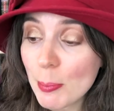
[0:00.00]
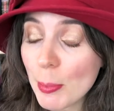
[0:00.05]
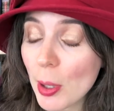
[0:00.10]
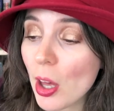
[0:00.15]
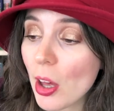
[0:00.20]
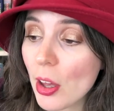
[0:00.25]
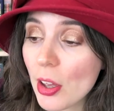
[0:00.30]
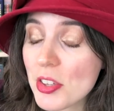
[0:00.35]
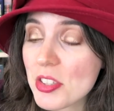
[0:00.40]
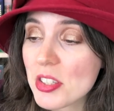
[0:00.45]

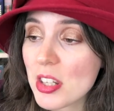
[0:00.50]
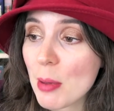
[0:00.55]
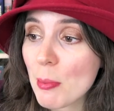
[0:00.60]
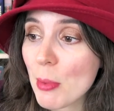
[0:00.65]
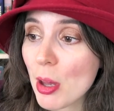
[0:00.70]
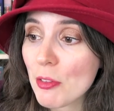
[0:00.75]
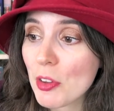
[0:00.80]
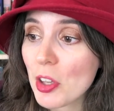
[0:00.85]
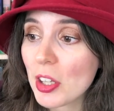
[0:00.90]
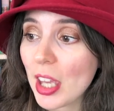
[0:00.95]
but her
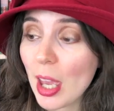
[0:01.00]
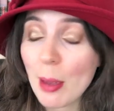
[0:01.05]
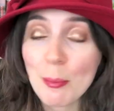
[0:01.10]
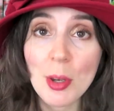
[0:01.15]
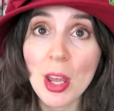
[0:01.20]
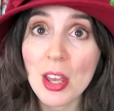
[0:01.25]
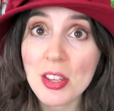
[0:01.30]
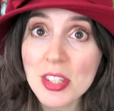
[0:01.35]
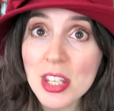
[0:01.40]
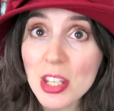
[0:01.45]
stepmother
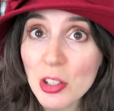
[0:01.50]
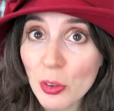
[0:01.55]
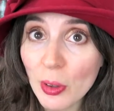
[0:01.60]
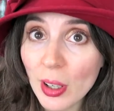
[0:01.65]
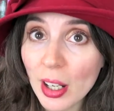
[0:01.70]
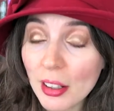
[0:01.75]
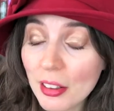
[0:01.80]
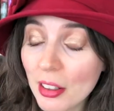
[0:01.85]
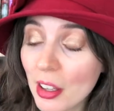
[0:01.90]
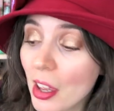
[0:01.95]
kept that a
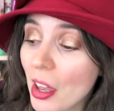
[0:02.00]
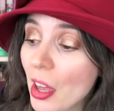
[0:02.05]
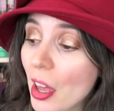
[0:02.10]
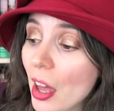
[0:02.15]
secret.